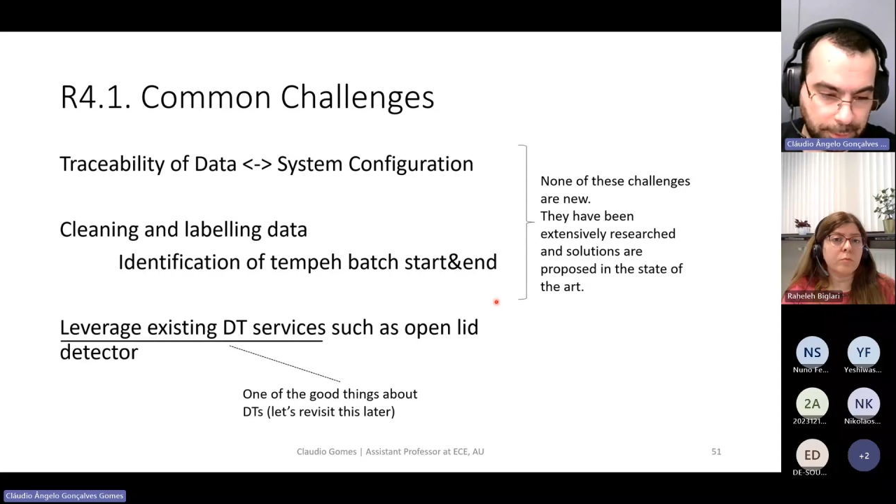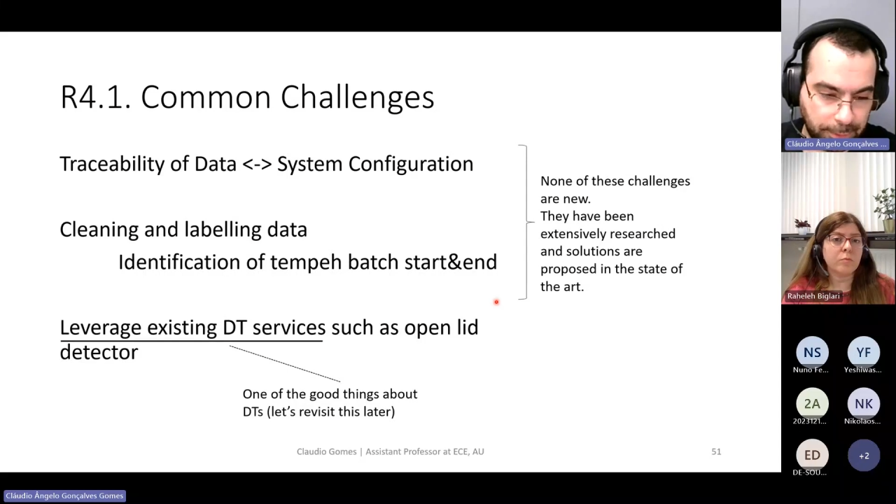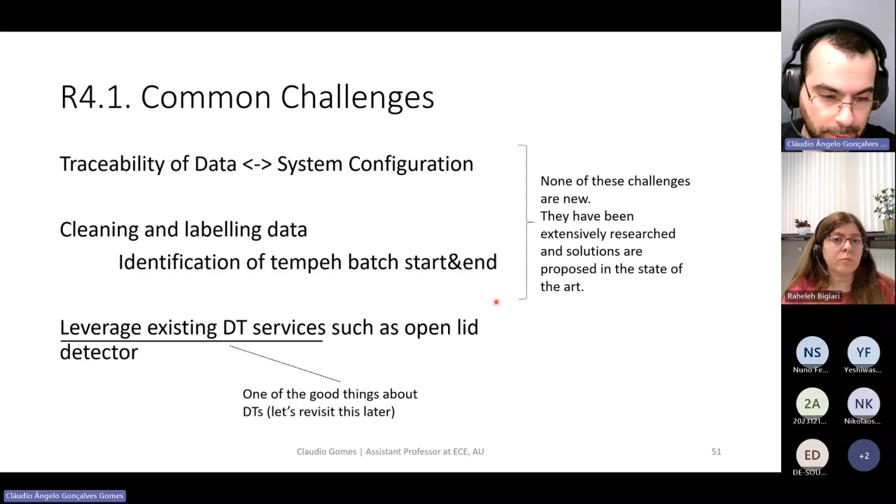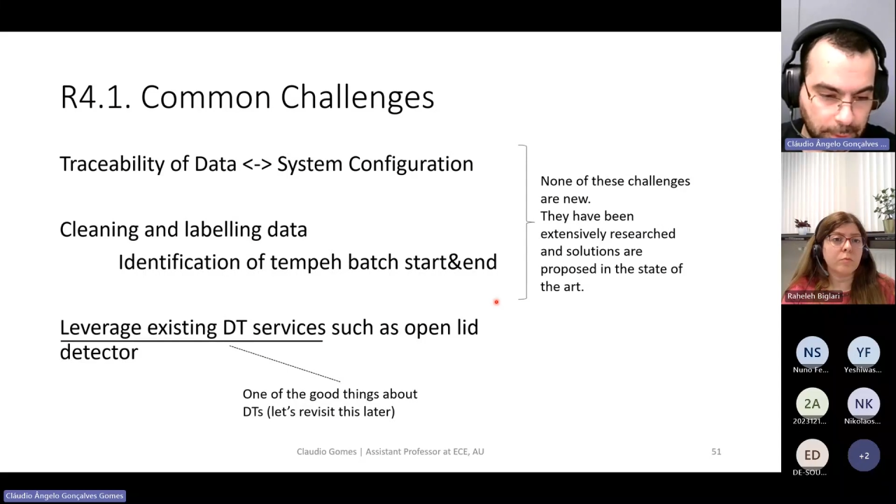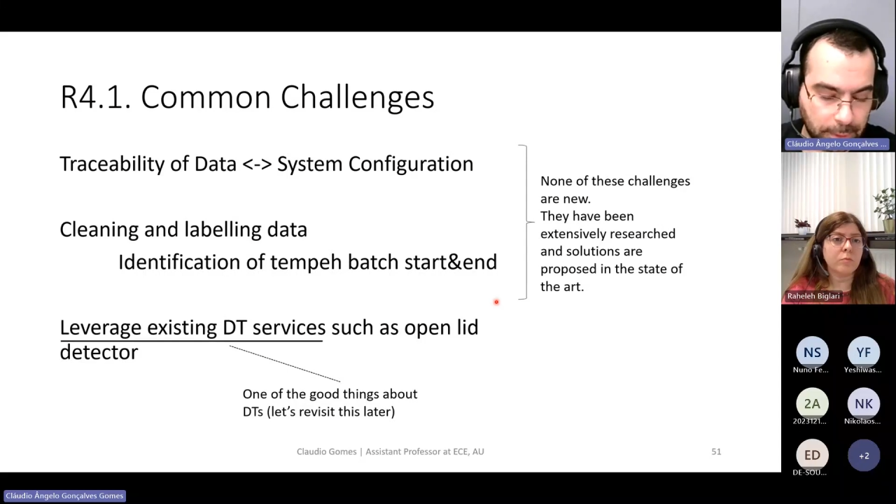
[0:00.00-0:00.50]

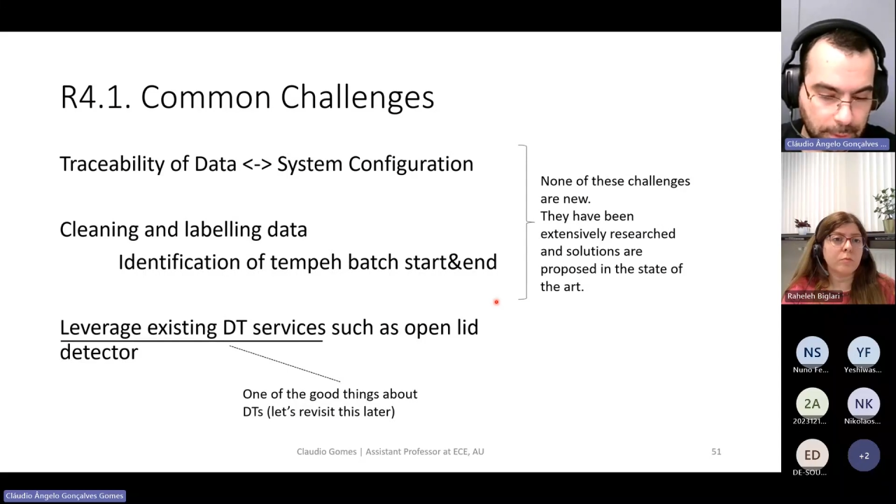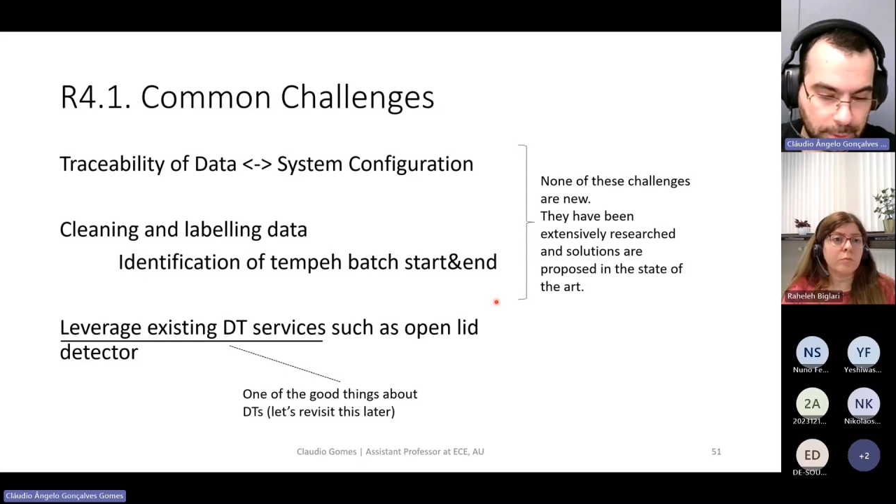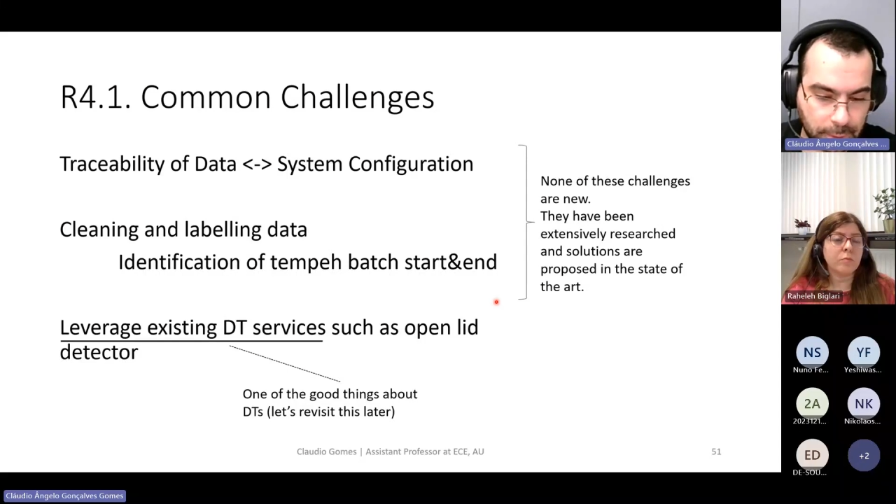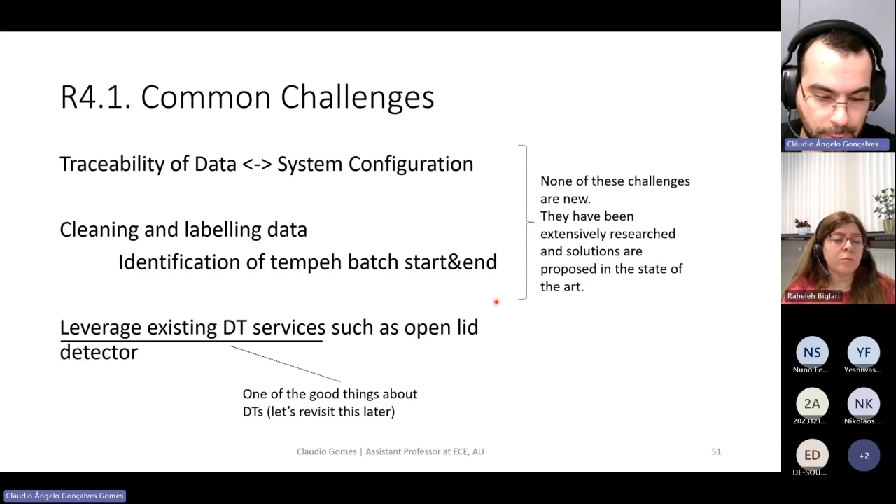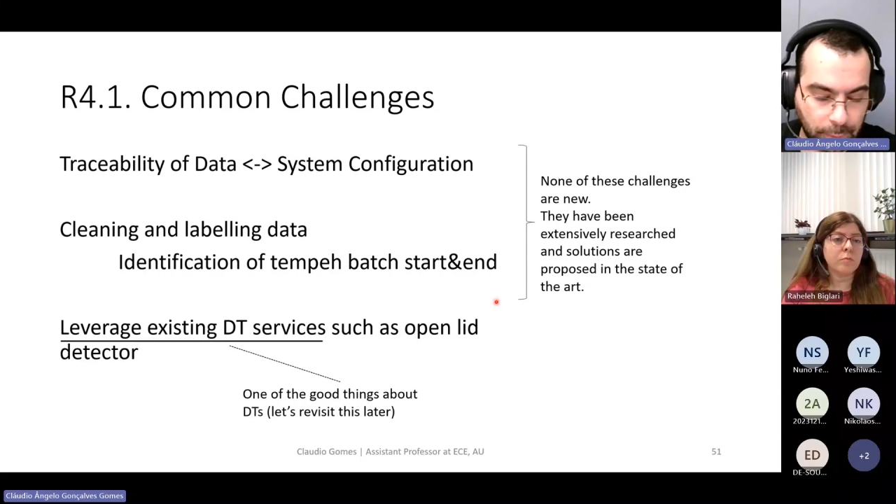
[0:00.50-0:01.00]
field,
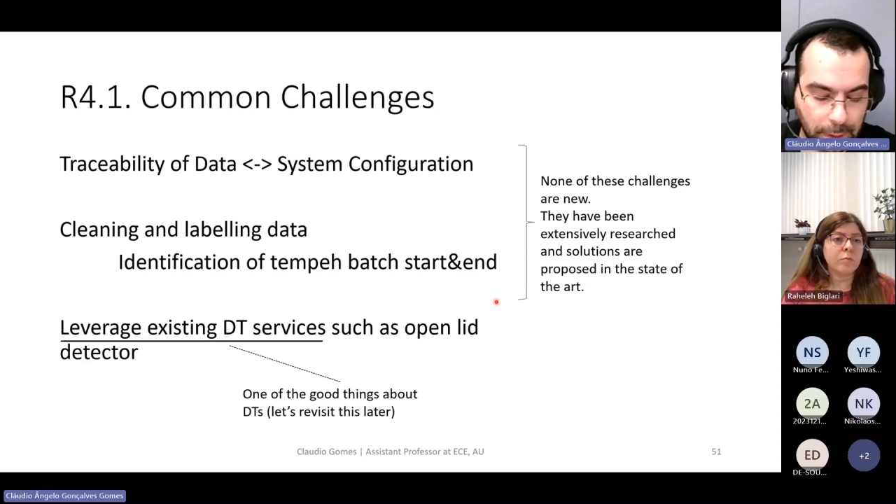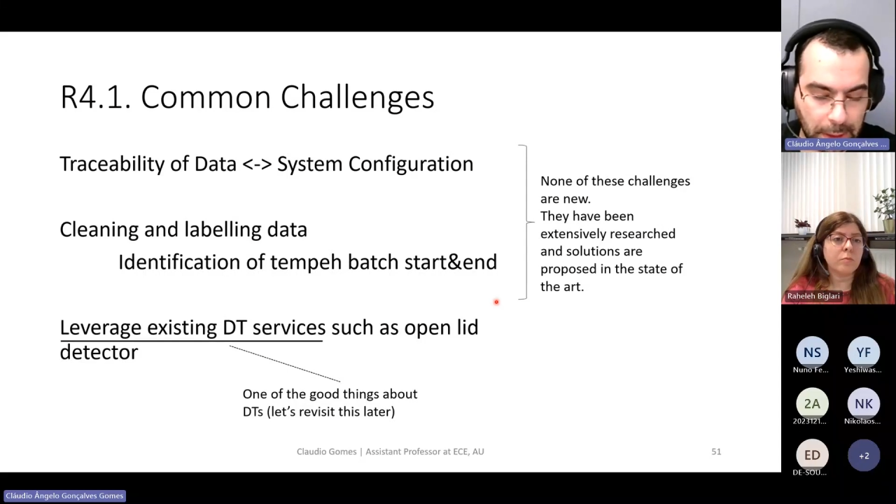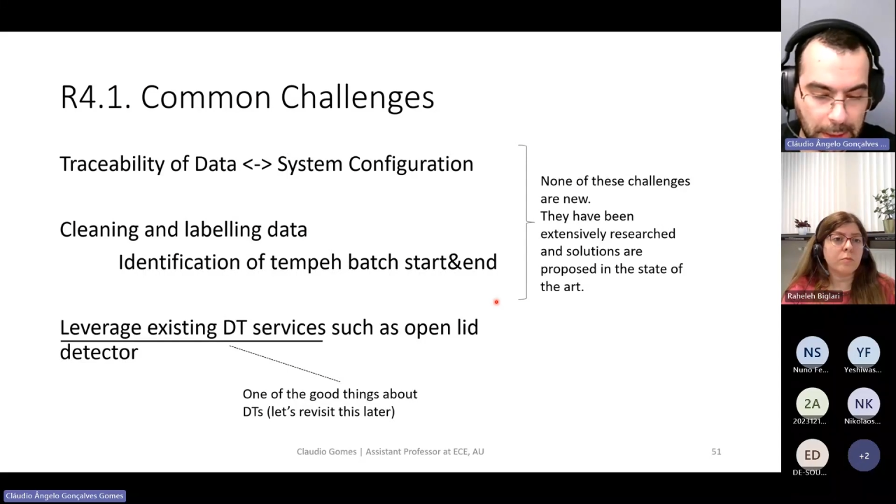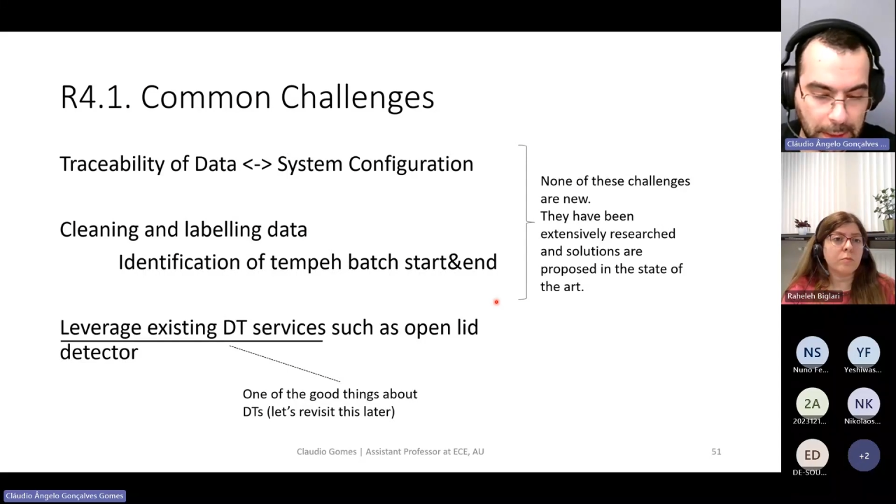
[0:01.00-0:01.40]
and so